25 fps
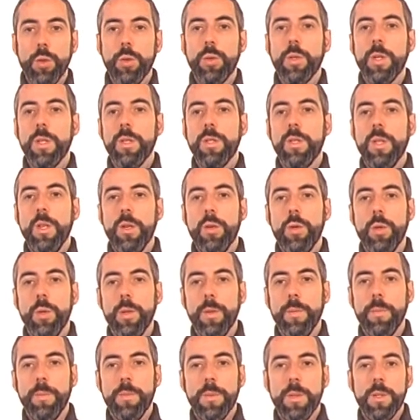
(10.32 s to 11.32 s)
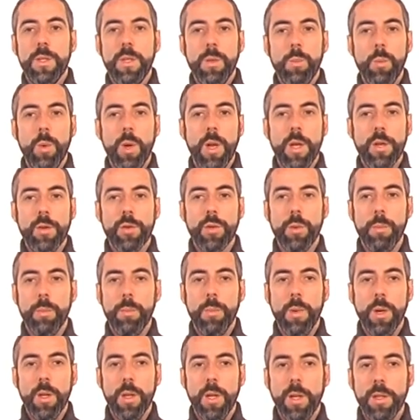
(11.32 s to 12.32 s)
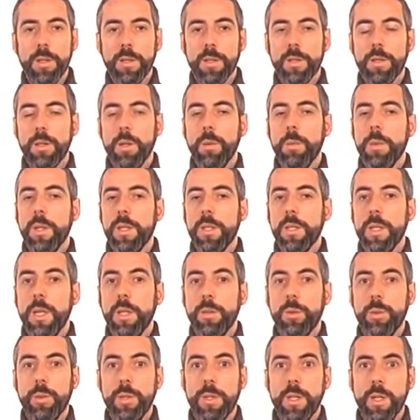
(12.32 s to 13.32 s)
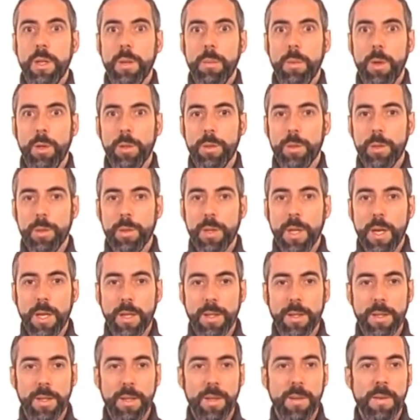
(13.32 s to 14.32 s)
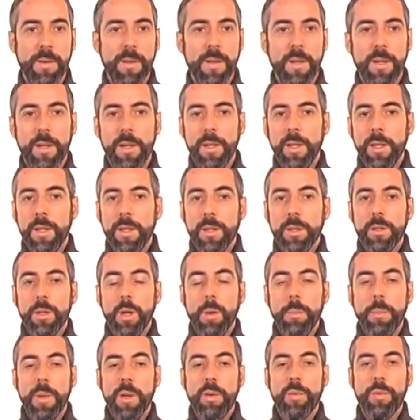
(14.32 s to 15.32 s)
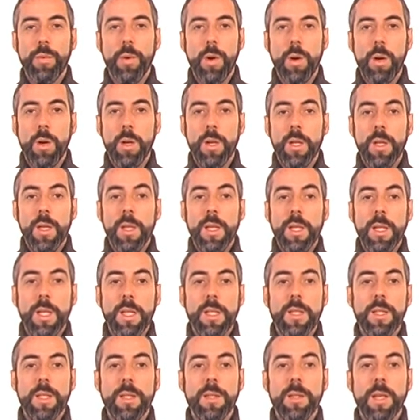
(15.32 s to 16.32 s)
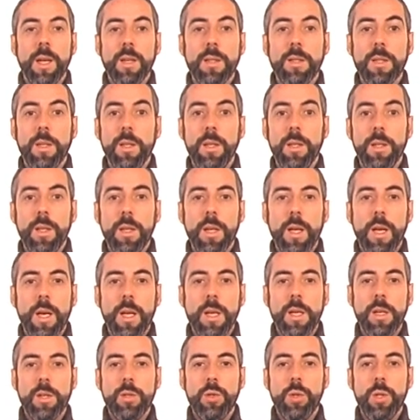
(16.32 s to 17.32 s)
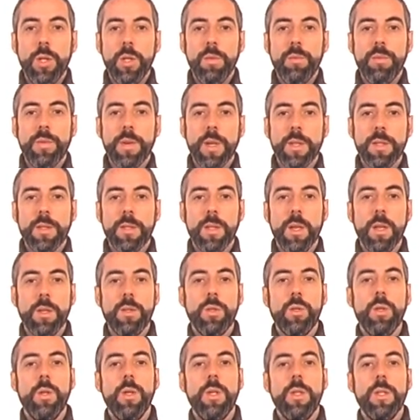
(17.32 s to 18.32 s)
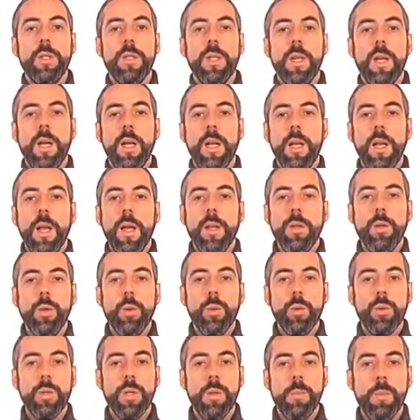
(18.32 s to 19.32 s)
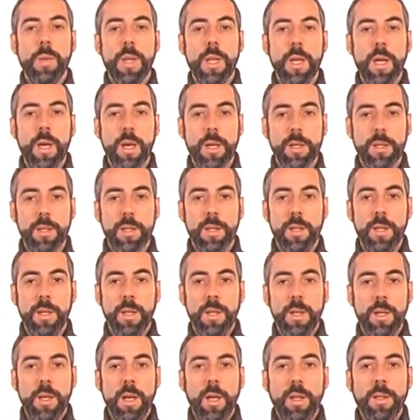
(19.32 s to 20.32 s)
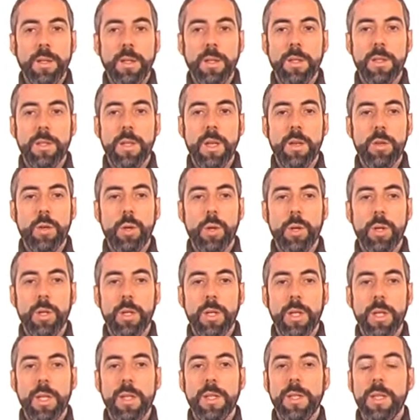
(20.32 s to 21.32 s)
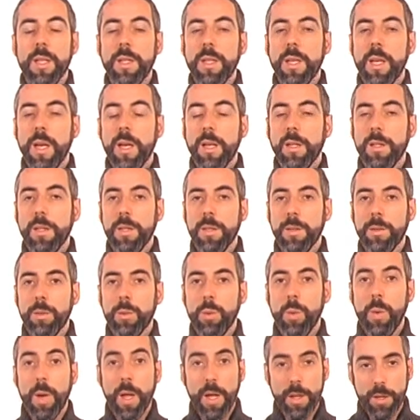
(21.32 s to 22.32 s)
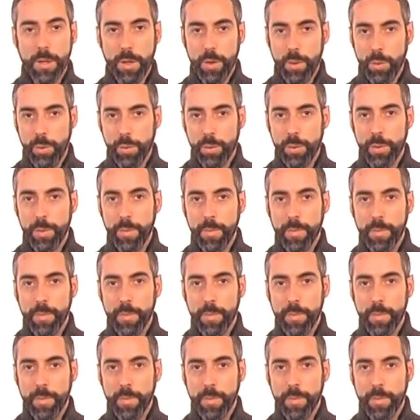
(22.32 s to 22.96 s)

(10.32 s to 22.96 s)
Transition, Simulation Models Towards a Sustainable Society. Topic 4 is entitled Energy Infrastructures and Land Use in MEDEAS, and this session is dedicated to land use.